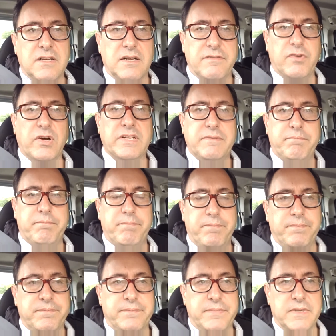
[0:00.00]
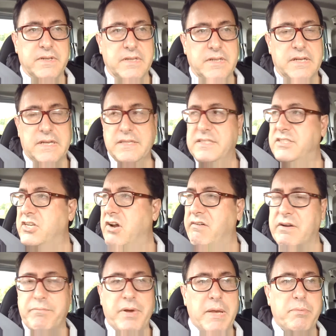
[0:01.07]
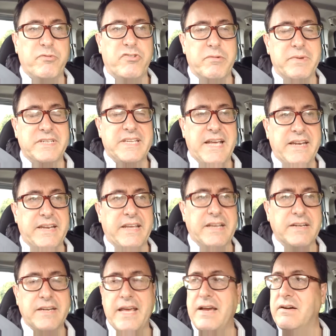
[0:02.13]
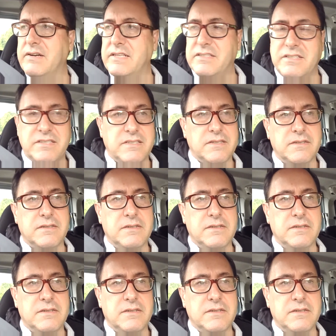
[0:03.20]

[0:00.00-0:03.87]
avoid uh, deterring people from attending. Now it's